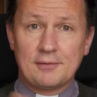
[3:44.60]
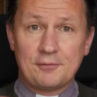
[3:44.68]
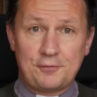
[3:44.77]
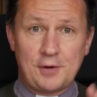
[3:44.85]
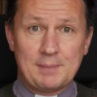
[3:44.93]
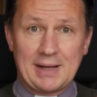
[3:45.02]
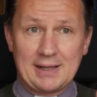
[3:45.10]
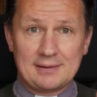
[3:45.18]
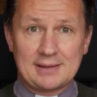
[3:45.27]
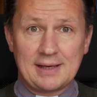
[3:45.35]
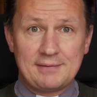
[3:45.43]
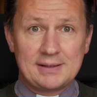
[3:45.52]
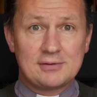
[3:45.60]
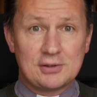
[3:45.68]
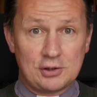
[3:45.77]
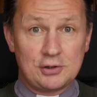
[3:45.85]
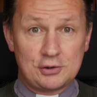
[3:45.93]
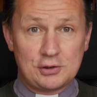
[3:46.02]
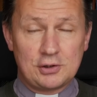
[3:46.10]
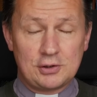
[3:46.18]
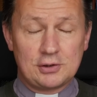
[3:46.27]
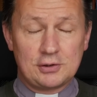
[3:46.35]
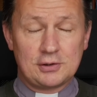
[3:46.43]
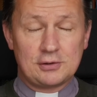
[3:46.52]
from our savings,
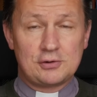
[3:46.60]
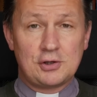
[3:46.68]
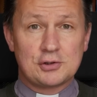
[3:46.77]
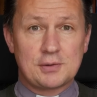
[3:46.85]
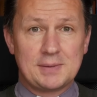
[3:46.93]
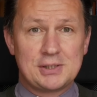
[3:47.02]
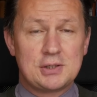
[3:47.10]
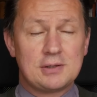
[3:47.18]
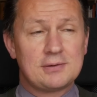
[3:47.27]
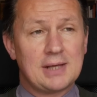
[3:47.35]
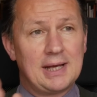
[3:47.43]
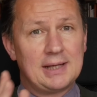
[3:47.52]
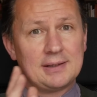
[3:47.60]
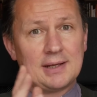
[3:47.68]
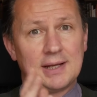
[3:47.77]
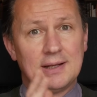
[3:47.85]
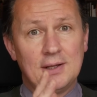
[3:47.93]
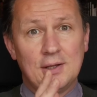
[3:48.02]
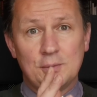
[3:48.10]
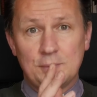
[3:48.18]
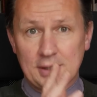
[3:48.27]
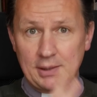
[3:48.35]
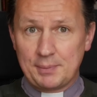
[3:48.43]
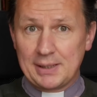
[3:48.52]
the church commissioners, and we're
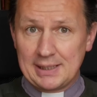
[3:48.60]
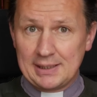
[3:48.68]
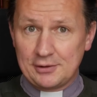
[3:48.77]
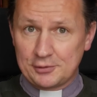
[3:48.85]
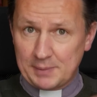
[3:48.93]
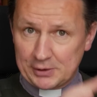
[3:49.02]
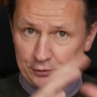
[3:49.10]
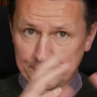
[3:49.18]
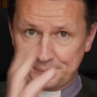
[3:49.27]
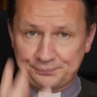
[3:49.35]
going to put it in a special